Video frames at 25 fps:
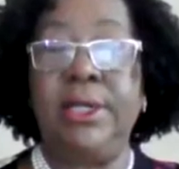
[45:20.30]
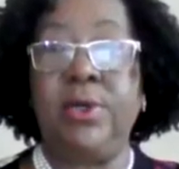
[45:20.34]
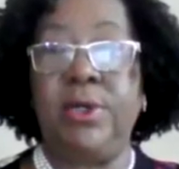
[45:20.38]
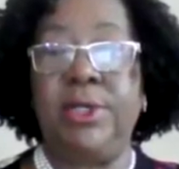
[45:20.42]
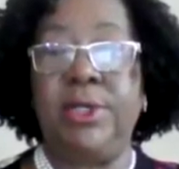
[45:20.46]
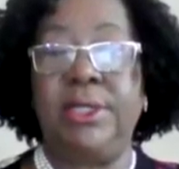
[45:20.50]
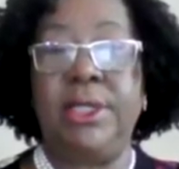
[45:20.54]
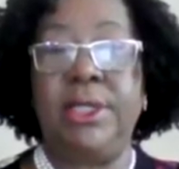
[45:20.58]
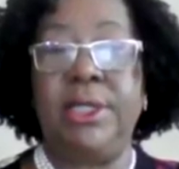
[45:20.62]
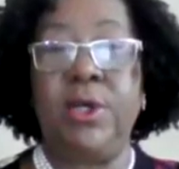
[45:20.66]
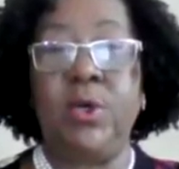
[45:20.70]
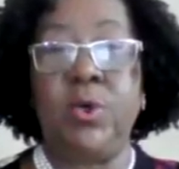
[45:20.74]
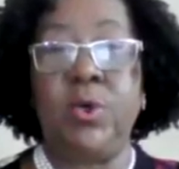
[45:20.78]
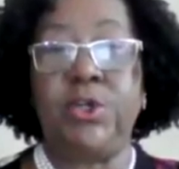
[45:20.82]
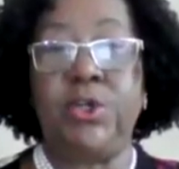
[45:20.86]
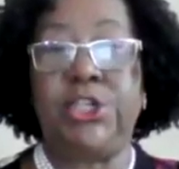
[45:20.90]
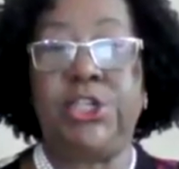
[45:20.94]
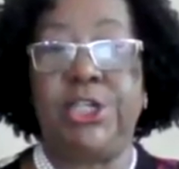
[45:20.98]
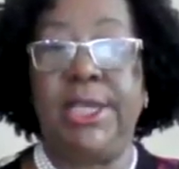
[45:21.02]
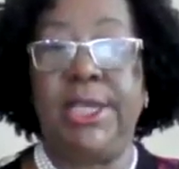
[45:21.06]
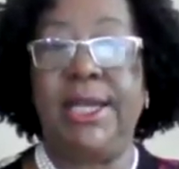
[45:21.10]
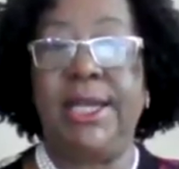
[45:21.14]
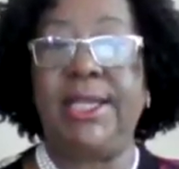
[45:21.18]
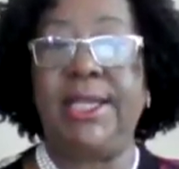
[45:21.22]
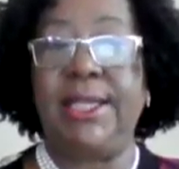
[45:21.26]

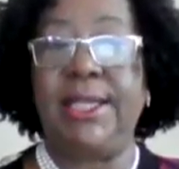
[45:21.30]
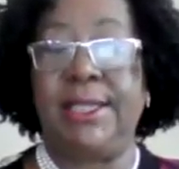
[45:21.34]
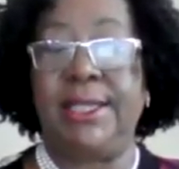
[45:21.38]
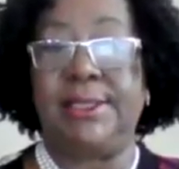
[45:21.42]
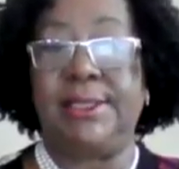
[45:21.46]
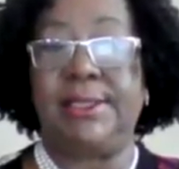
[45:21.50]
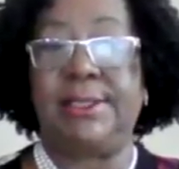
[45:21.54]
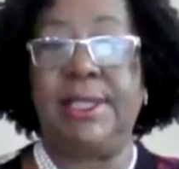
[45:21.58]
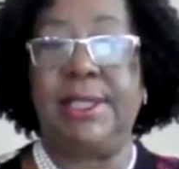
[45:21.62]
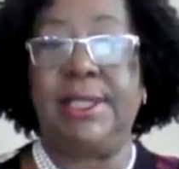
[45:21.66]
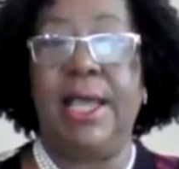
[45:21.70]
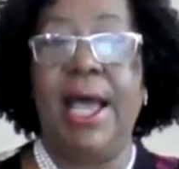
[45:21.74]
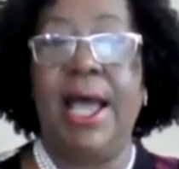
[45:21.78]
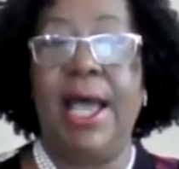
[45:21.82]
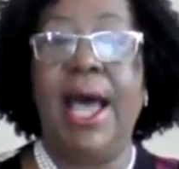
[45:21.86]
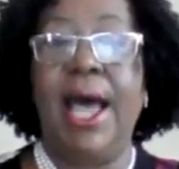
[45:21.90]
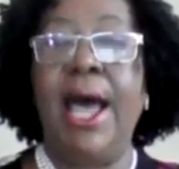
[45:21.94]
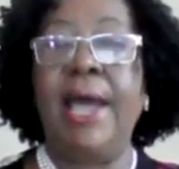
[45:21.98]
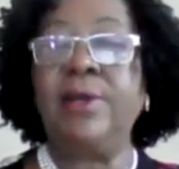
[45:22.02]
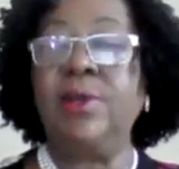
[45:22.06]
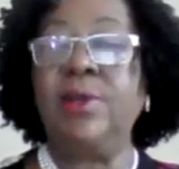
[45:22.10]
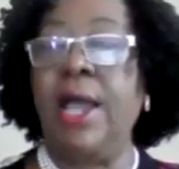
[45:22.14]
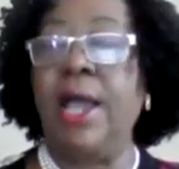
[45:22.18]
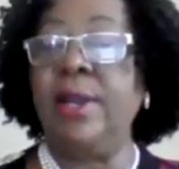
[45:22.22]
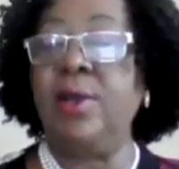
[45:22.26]
negotiate this
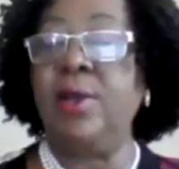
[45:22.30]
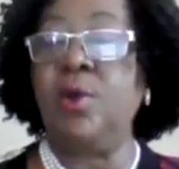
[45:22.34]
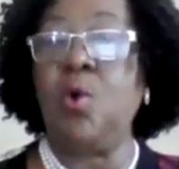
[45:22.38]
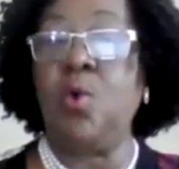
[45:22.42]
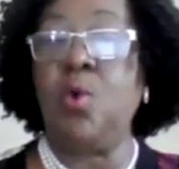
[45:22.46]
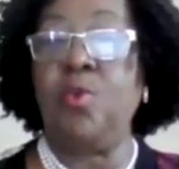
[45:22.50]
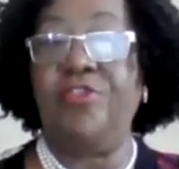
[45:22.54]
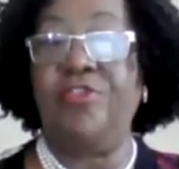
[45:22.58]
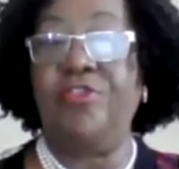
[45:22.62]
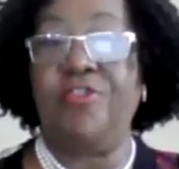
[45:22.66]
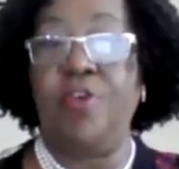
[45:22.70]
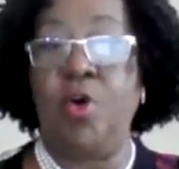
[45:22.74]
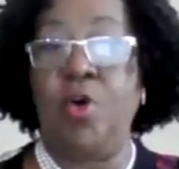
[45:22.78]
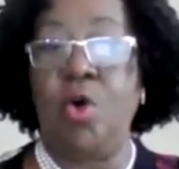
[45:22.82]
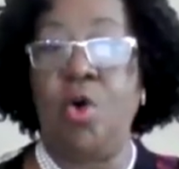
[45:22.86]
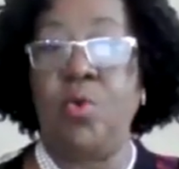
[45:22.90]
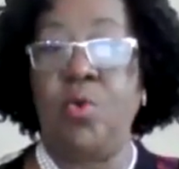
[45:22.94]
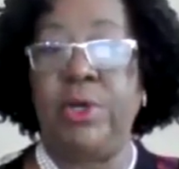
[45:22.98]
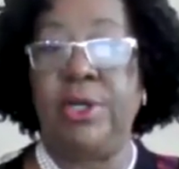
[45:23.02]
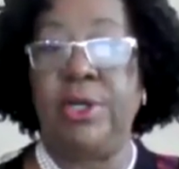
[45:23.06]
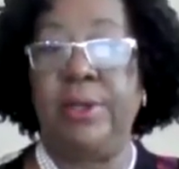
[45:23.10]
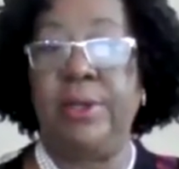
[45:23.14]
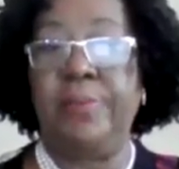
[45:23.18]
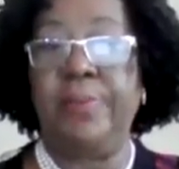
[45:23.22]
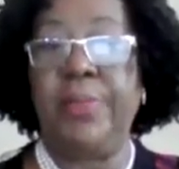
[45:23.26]
and go
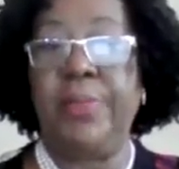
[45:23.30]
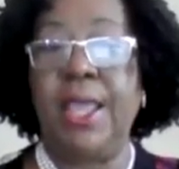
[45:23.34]
forward?